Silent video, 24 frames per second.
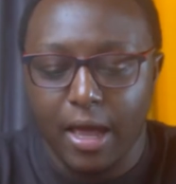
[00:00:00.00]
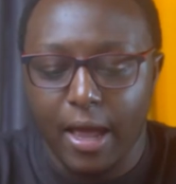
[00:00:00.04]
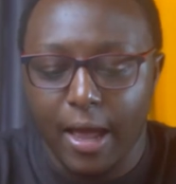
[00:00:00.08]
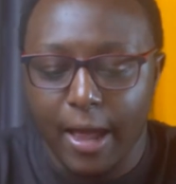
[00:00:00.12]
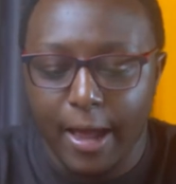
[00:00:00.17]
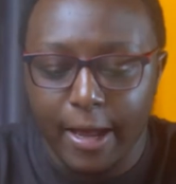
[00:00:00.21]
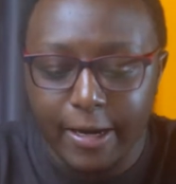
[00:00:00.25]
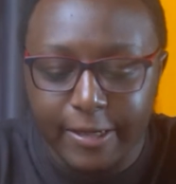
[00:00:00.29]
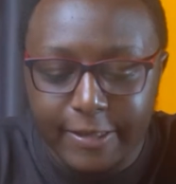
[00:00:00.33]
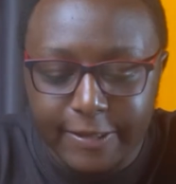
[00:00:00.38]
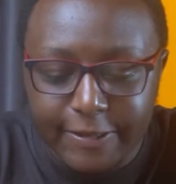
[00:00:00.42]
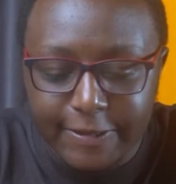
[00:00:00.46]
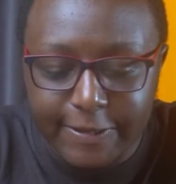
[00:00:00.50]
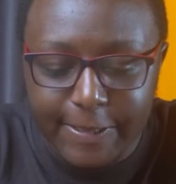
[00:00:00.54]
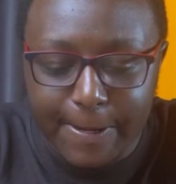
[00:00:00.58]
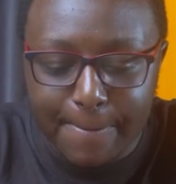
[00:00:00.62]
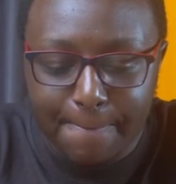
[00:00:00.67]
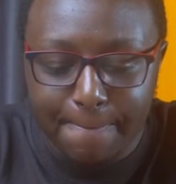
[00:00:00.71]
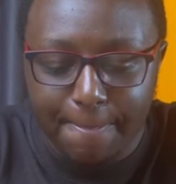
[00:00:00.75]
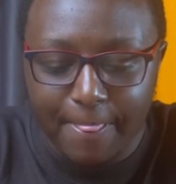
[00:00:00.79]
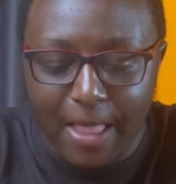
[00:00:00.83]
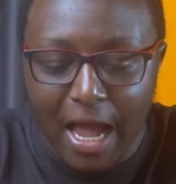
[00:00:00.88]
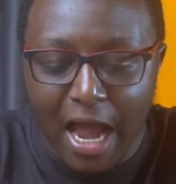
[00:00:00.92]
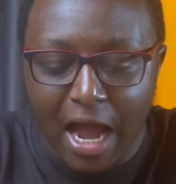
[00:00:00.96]
and
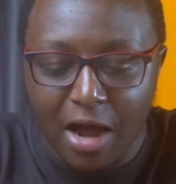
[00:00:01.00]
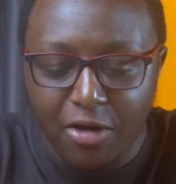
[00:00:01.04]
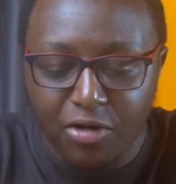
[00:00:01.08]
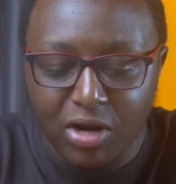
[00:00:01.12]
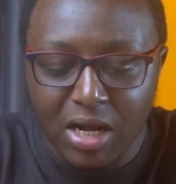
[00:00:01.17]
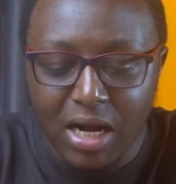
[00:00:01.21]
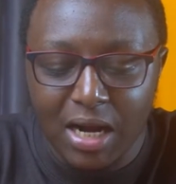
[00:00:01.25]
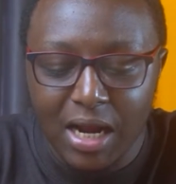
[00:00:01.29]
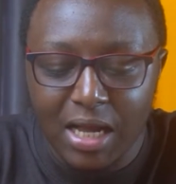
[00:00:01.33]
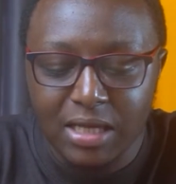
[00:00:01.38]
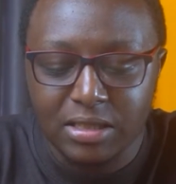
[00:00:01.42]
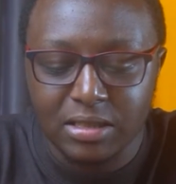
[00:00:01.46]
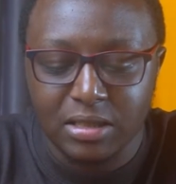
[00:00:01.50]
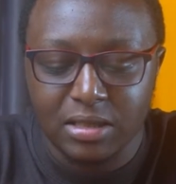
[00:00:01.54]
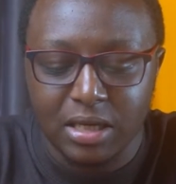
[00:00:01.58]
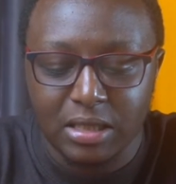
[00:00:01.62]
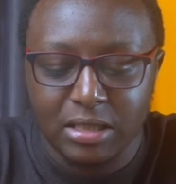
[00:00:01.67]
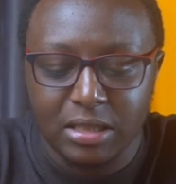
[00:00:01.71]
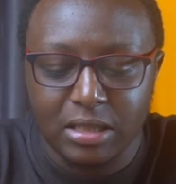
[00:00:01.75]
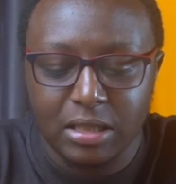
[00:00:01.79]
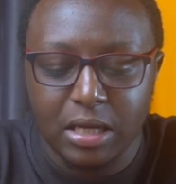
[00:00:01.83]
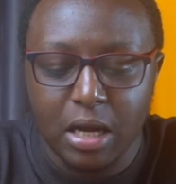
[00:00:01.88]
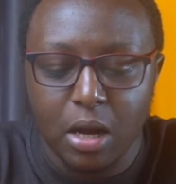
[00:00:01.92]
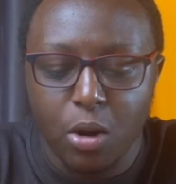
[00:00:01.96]
I realized
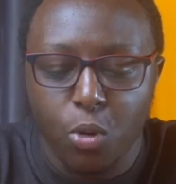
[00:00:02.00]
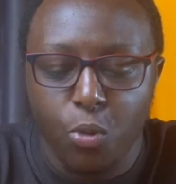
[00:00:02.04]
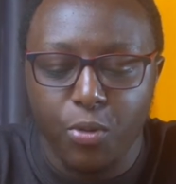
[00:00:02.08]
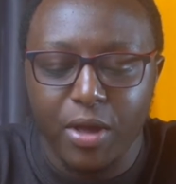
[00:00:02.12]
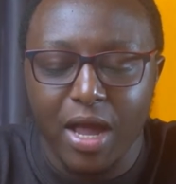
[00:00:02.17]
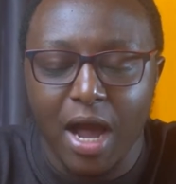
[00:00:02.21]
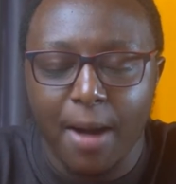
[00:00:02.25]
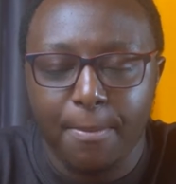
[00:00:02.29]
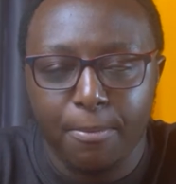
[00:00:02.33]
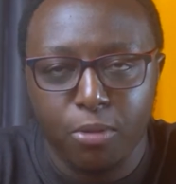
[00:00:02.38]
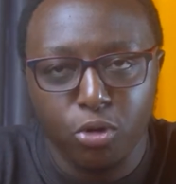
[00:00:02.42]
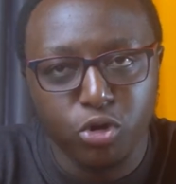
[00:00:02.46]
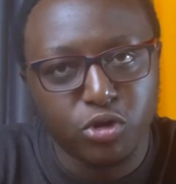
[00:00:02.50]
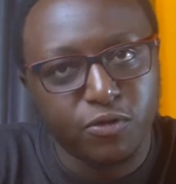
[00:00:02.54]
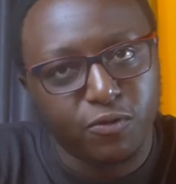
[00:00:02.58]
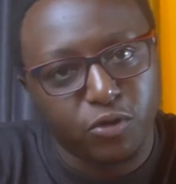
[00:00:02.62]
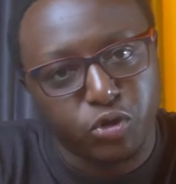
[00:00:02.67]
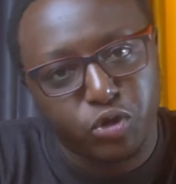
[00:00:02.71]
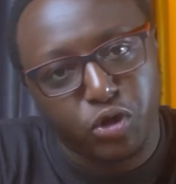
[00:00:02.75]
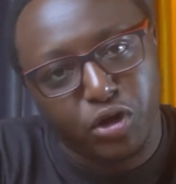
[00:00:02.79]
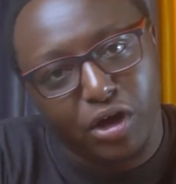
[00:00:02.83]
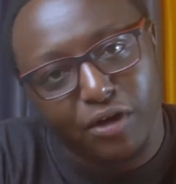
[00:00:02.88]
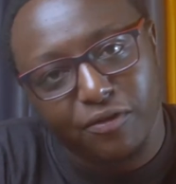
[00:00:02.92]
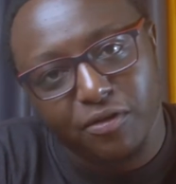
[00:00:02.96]
that we approach
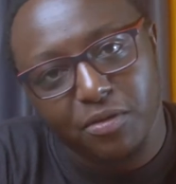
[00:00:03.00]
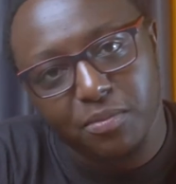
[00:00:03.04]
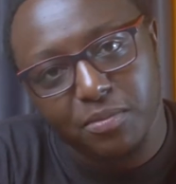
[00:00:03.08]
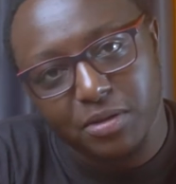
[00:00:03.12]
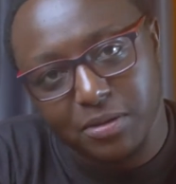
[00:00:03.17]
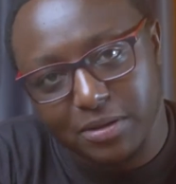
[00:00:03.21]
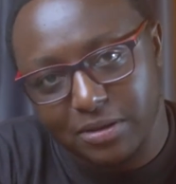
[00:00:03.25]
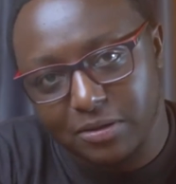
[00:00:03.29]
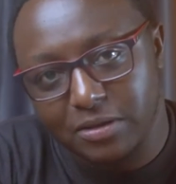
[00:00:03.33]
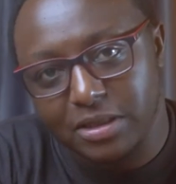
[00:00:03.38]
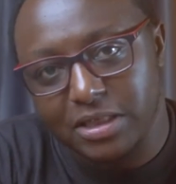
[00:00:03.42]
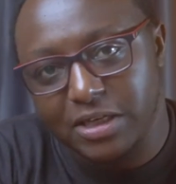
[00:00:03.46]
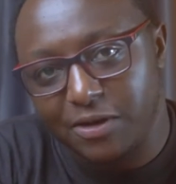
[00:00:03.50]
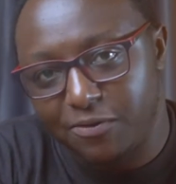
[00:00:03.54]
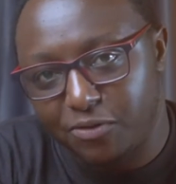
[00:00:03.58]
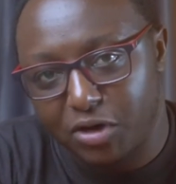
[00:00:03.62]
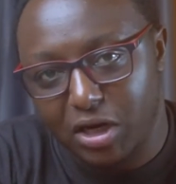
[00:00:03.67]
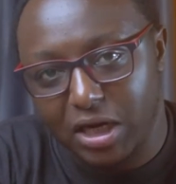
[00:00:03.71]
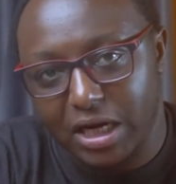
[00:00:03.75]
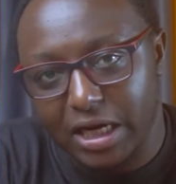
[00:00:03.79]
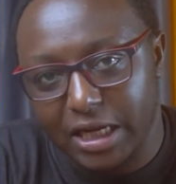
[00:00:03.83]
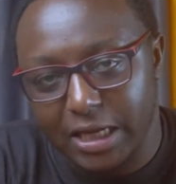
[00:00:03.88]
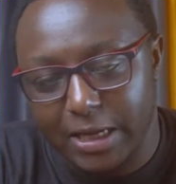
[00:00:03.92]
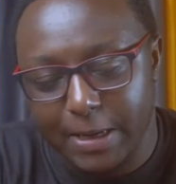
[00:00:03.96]
photography
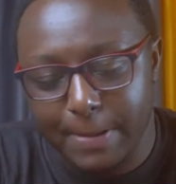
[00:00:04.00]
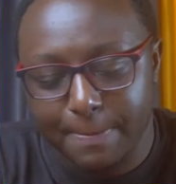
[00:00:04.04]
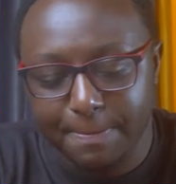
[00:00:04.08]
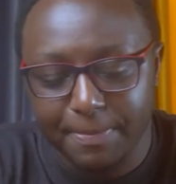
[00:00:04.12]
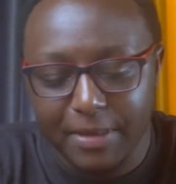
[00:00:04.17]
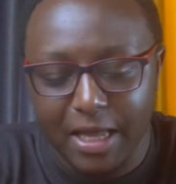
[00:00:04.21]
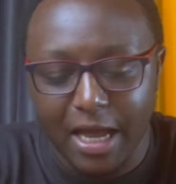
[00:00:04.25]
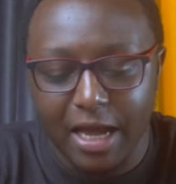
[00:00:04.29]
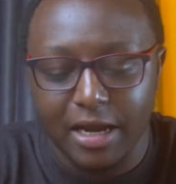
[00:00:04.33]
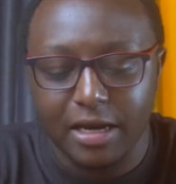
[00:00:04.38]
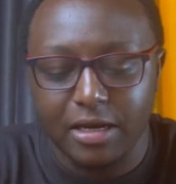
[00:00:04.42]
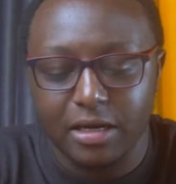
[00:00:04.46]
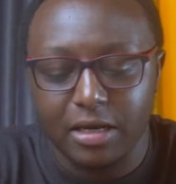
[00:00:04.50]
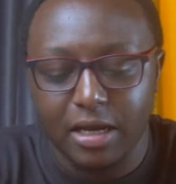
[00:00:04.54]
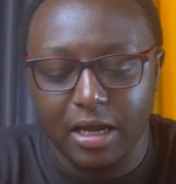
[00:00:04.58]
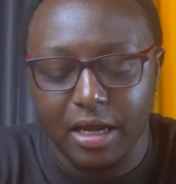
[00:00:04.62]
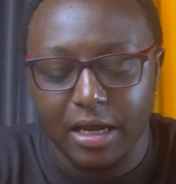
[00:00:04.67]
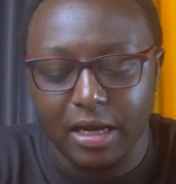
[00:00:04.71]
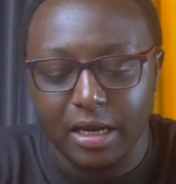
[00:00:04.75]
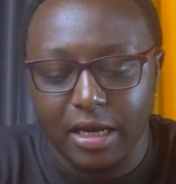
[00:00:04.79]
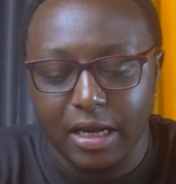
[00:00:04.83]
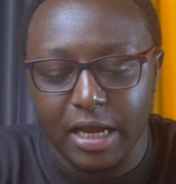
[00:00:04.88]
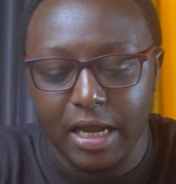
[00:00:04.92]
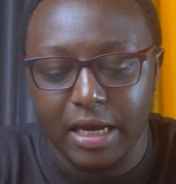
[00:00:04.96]
differently and
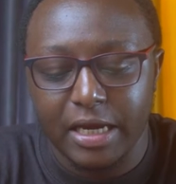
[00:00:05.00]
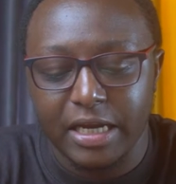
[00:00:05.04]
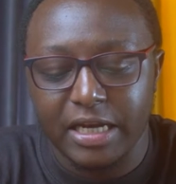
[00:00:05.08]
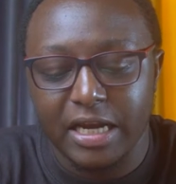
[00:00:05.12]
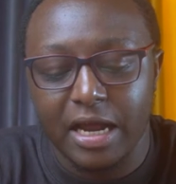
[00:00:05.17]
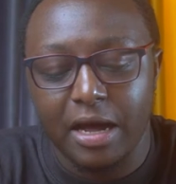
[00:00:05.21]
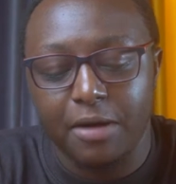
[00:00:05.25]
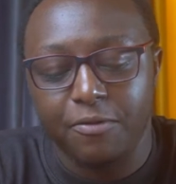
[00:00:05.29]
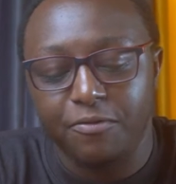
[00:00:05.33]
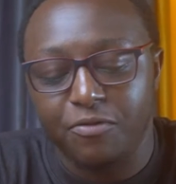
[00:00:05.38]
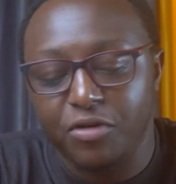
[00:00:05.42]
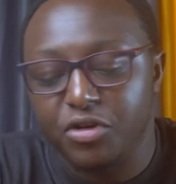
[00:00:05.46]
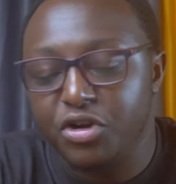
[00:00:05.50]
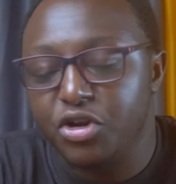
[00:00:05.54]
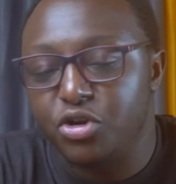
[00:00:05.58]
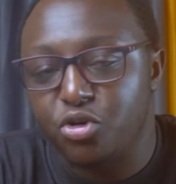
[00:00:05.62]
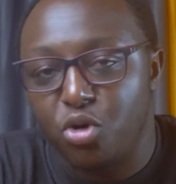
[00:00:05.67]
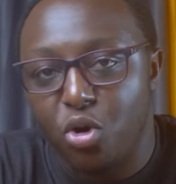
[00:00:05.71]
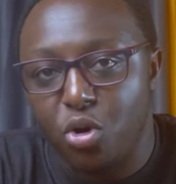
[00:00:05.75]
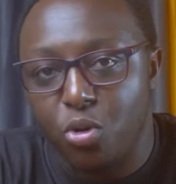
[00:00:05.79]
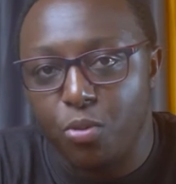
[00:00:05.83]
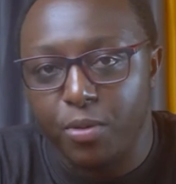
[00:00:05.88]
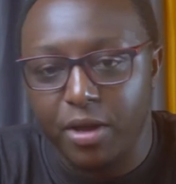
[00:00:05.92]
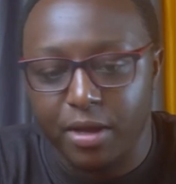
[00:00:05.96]
in a very
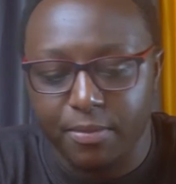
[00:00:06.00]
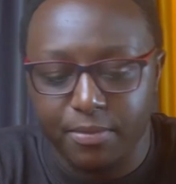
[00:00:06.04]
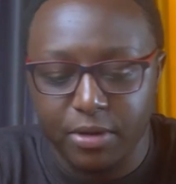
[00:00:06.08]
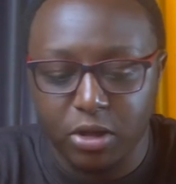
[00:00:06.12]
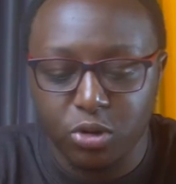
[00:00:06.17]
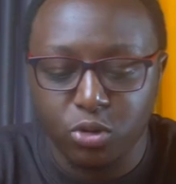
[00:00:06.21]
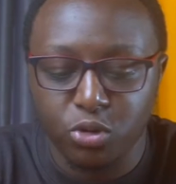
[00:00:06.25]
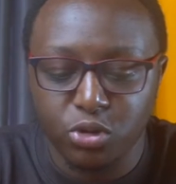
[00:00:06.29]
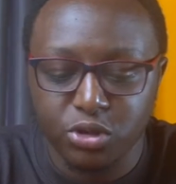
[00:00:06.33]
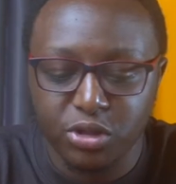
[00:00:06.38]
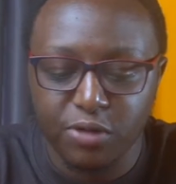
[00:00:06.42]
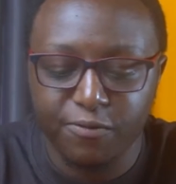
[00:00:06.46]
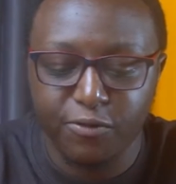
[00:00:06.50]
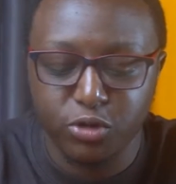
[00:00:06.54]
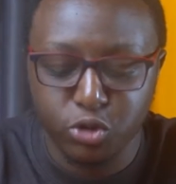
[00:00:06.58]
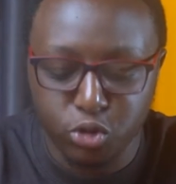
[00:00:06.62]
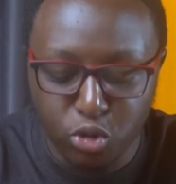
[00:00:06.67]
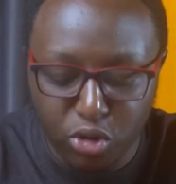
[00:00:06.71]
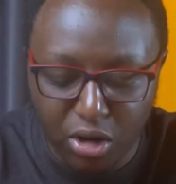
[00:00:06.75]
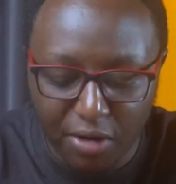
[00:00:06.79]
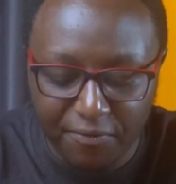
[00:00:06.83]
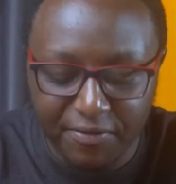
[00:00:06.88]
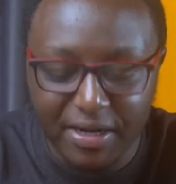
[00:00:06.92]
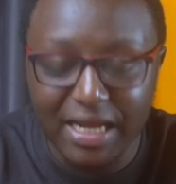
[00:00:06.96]
wrong way, because
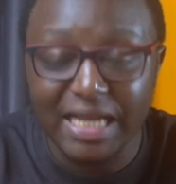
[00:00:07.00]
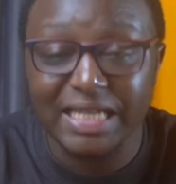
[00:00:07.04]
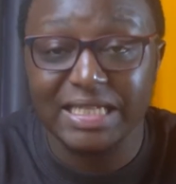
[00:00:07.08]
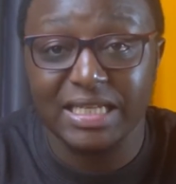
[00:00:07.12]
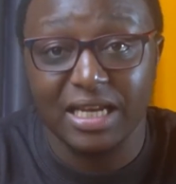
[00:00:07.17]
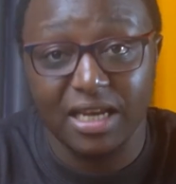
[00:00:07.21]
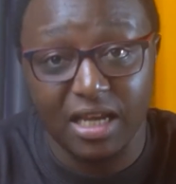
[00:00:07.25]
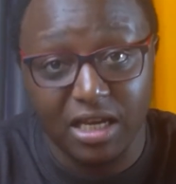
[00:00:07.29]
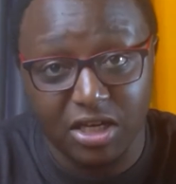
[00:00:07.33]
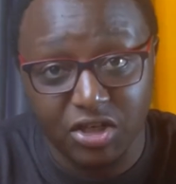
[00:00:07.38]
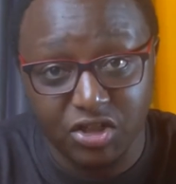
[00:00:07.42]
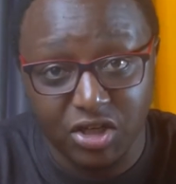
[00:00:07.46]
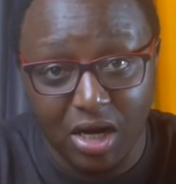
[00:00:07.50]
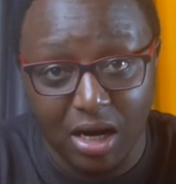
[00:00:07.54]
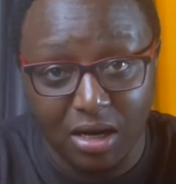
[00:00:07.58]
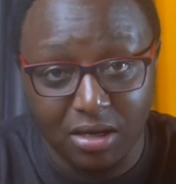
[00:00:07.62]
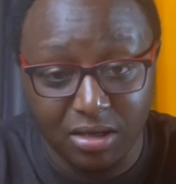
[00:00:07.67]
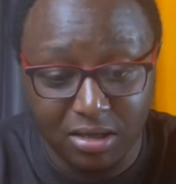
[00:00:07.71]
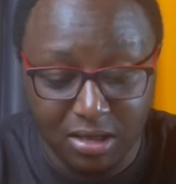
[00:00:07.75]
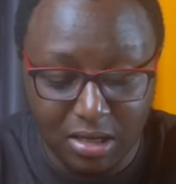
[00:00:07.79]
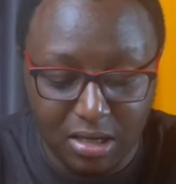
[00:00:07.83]
photography is leisure.